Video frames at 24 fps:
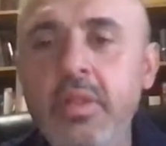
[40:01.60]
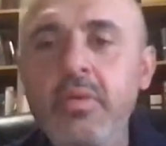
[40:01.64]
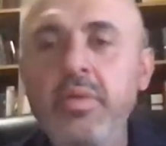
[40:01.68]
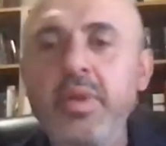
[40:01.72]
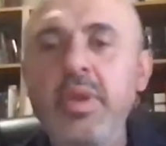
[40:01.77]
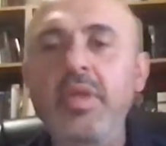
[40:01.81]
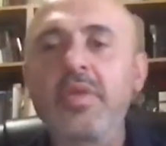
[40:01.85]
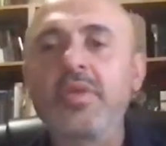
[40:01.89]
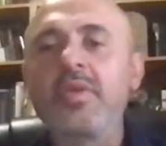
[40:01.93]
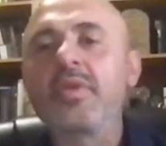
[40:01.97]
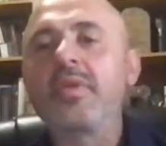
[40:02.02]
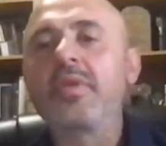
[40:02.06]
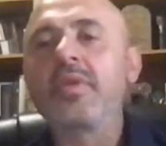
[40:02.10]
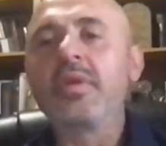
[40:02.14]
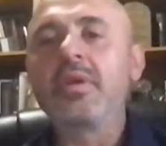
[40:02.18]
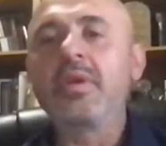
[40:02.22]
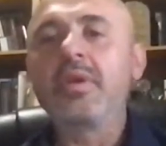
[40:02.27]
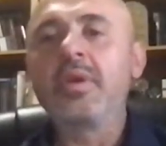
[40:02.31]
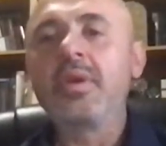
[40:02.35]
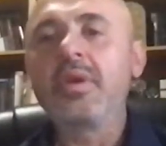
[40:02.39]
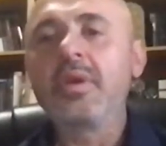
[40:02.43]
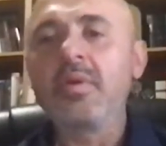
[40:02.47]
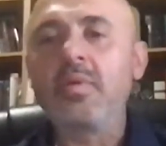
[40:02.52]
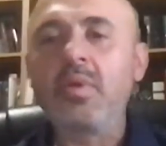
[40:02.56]
Luis,
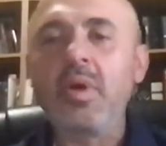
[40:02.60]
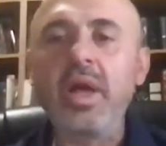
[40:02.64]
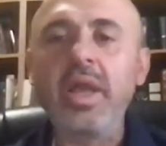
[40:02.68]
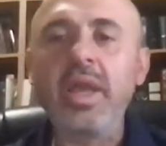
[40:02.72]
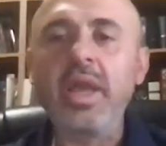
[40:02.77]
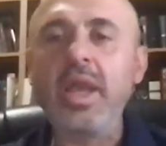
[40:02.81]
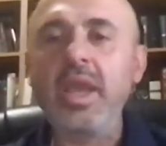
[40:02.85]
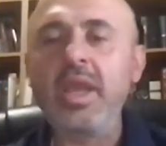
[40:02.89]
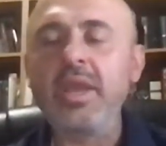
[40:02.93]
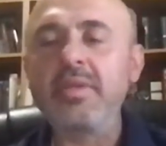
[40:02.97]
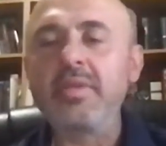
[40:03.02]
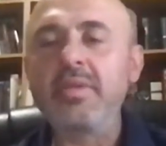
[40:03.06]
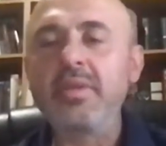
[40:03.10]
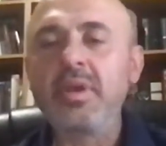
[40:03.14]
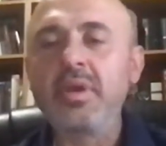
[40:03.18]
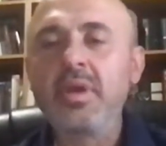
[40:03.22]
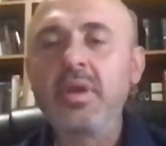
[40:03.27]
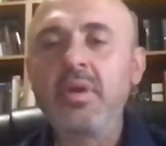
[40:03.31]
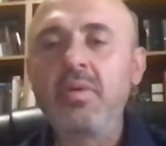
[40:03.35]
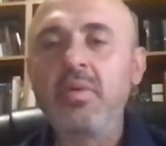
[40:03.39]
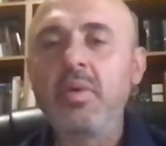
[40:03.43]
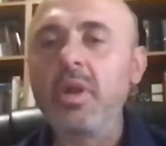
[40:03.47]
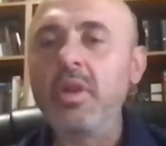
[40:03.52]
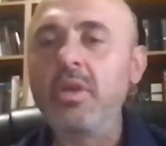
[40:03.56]
why hate?
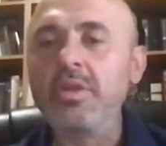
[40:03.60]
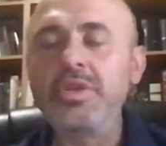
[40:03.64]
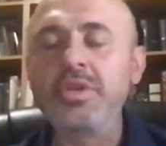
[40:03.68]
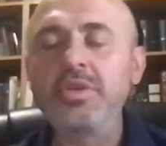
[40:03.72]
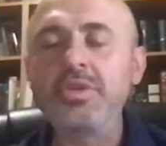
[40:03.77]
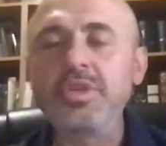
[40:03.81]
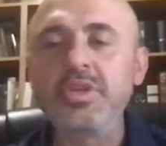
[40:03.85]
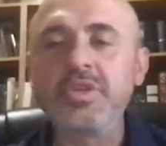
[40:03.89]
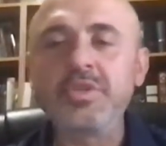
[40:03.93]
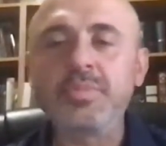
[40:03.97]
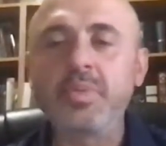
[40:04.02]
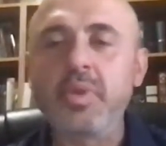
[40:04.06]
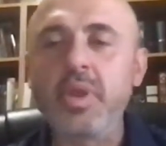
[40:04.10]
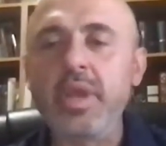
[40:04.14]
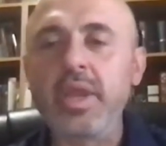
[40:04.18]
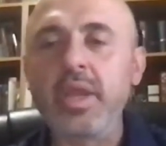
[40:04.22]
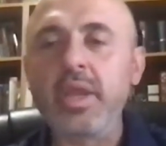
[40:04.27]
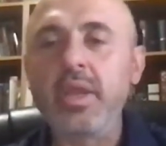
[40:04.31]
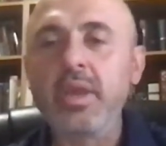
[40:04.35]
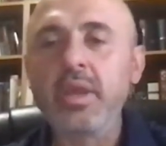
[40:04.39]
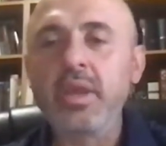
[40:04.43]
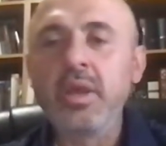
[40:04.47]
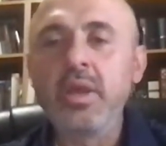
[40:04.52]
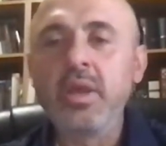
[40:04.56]
Why don't you just
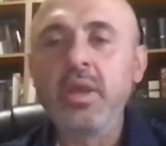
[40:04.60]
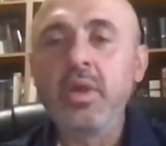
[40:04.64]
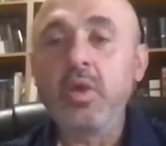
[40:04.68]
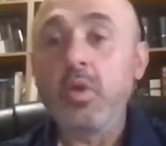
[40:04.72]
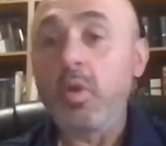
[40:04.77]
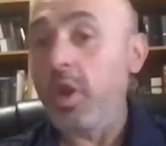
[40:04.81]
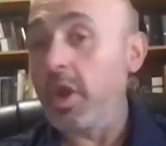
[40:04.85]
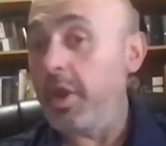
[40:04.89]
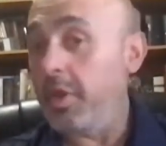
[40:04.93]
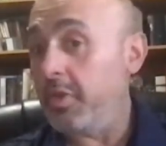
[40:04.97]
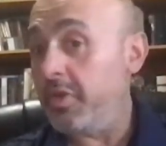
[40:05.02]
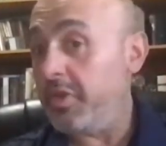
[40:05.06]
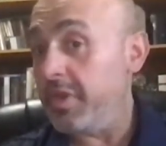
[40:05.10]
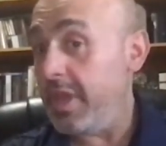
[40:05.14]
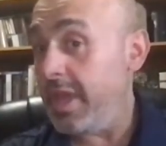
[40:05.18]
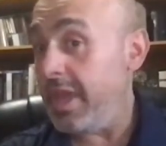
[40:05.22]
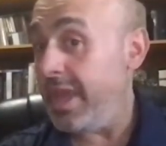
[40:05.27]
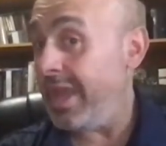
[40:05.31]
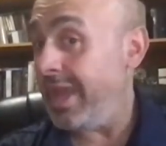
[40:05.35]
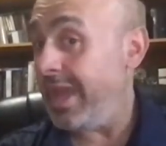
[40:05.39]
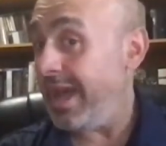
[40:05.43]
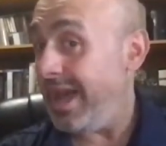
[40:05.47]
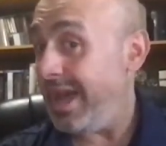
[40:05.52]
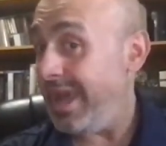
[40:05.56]
pray? Or are you
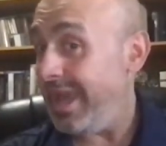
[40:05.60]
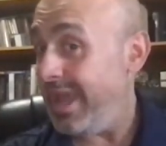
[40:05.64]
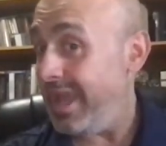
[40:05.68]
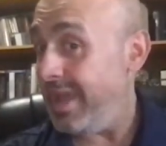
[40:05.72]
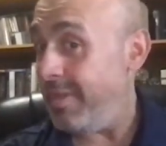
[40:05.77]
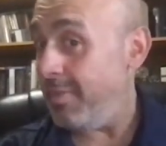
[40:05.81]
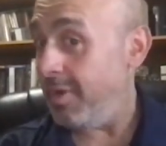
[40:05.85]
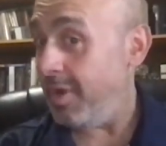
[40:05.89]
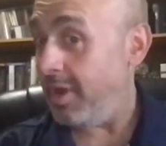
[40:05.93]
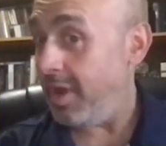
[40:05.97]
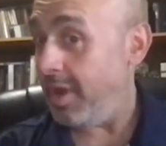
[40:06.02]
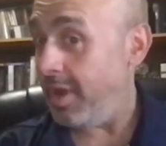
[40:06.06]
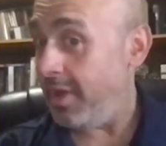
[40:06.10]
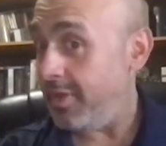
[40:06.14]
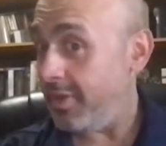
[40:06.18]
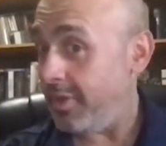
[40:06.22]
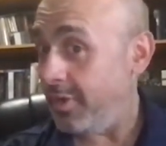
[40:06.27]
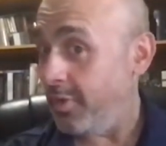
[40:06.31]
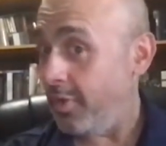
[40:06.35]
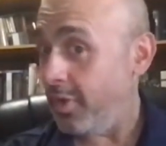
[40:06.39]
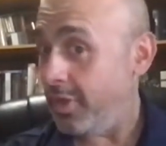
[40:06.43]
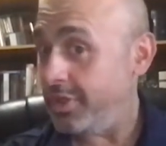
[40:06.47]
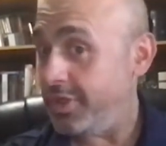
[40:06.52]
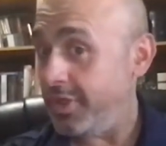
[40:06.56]
saying I am a, a
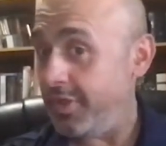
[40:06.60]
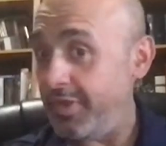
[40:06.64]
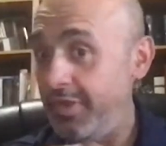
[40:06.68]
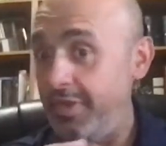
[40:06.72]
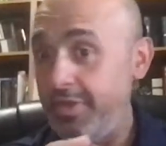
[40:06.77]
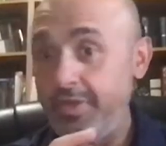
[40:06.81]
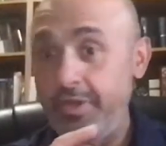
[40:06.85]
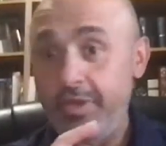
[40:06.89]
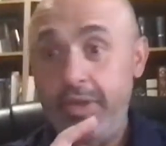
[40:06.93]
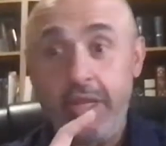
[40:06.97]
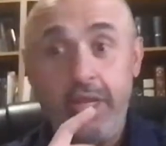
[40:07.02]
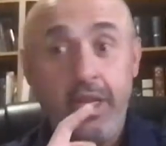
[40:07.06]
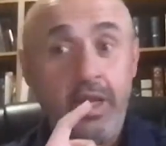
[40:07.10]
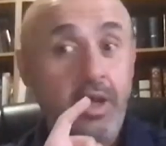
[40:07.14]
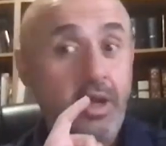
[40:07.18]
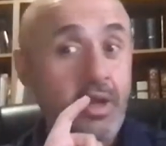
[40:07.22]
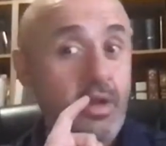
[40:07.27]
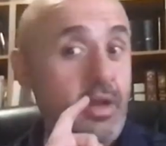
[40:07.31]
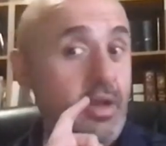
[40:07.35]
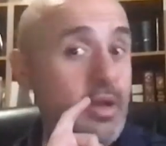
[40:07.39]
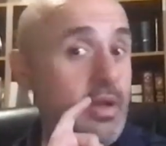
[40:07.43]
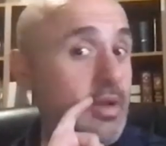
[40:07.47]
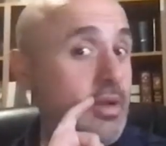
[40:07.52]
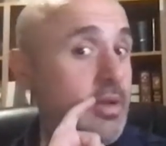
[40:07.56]
gorgeous Assyrian
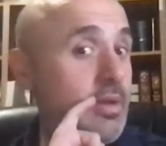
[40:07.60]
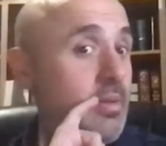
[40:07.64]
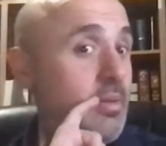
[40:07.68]
hunk?